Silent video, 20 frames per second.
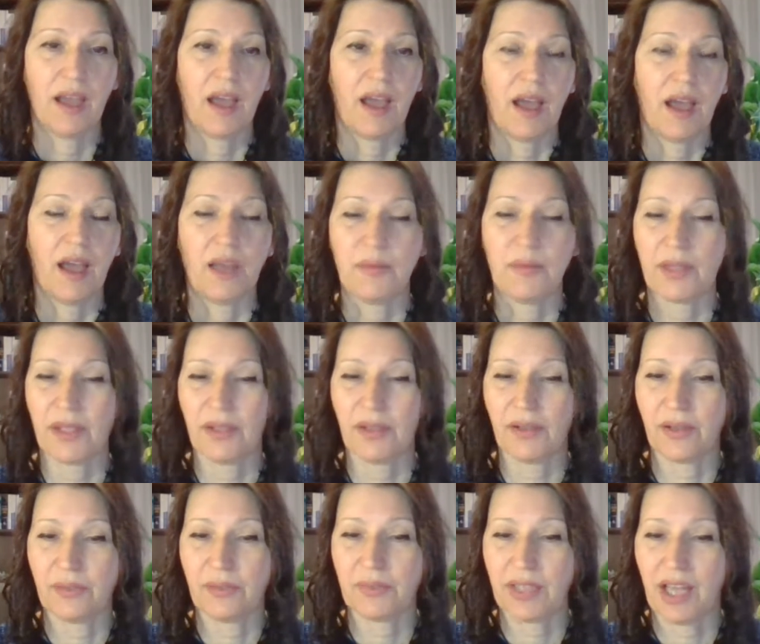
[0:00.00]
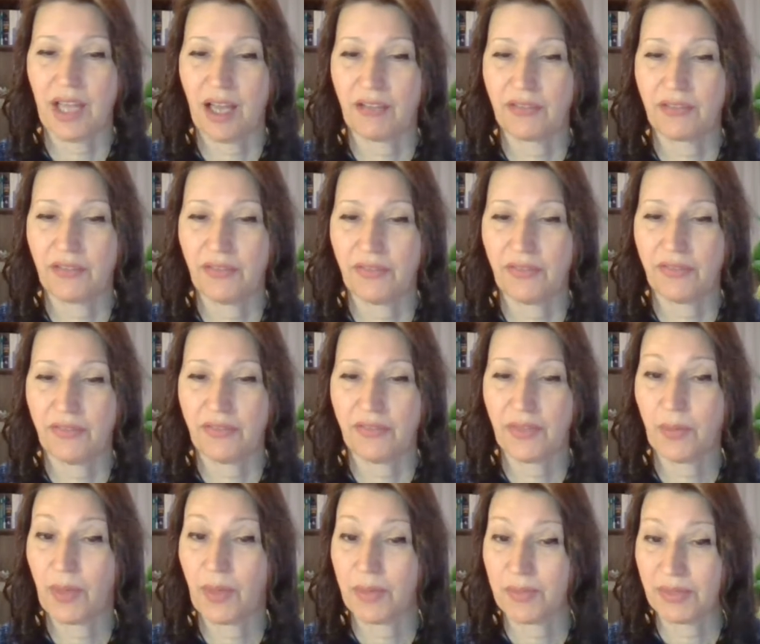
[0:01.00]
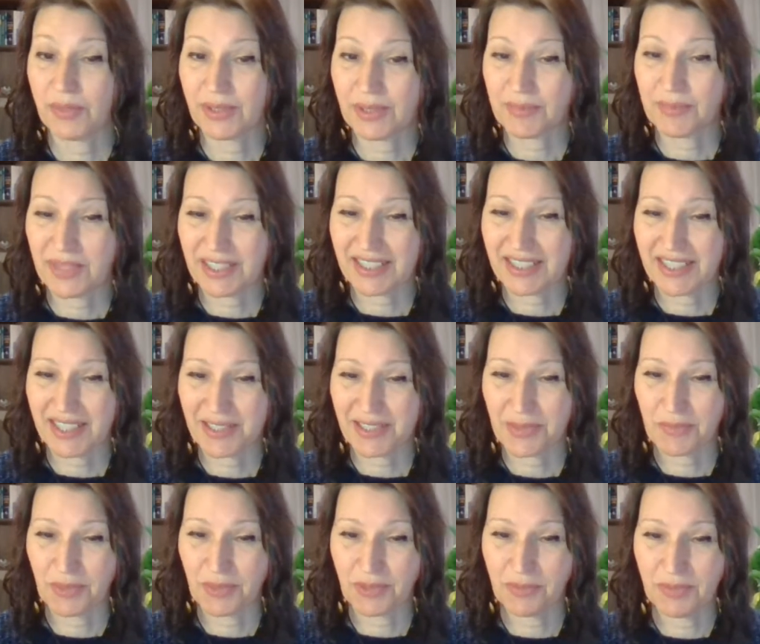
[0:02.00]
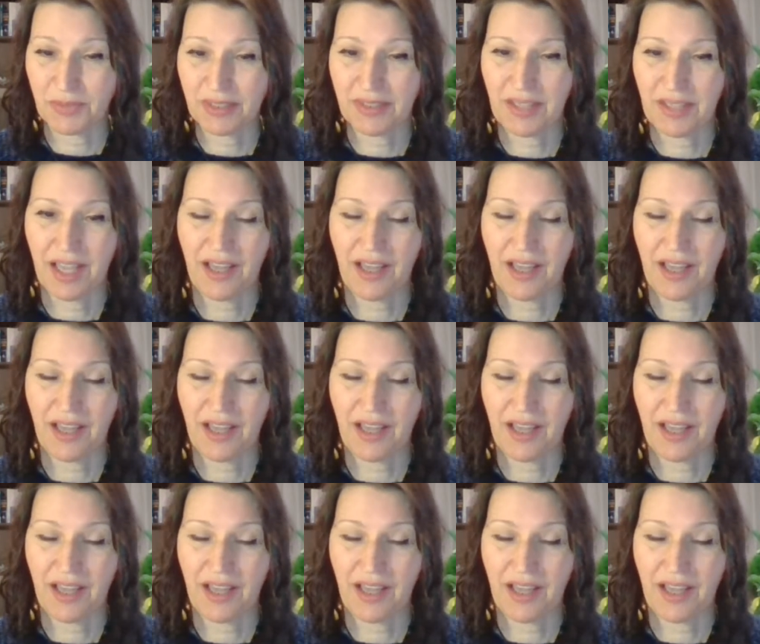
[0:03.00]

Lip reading: I'm here on behalf of the 1 Million Meditators movement.